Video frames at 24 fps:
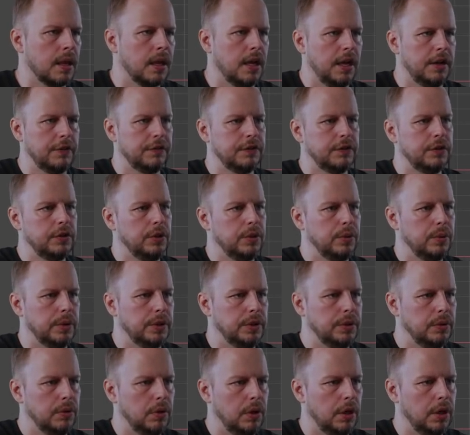F2 and
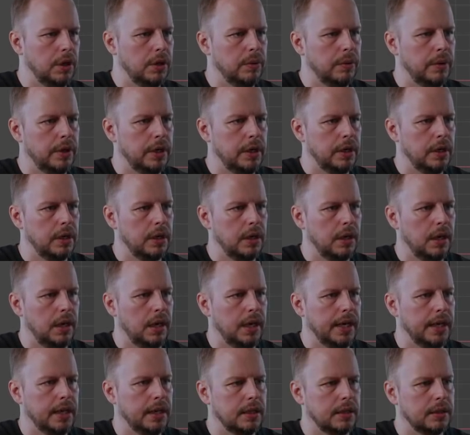do lower
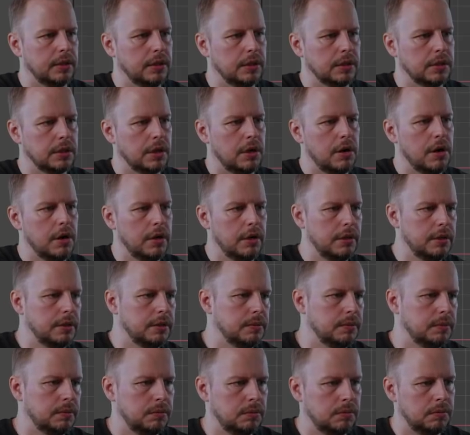leg.r,
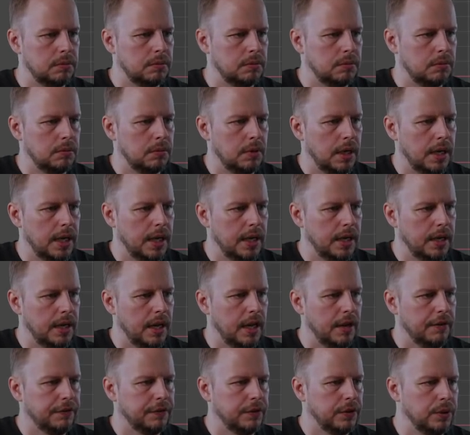and
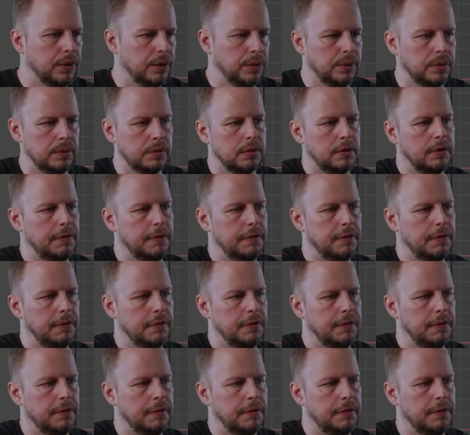F2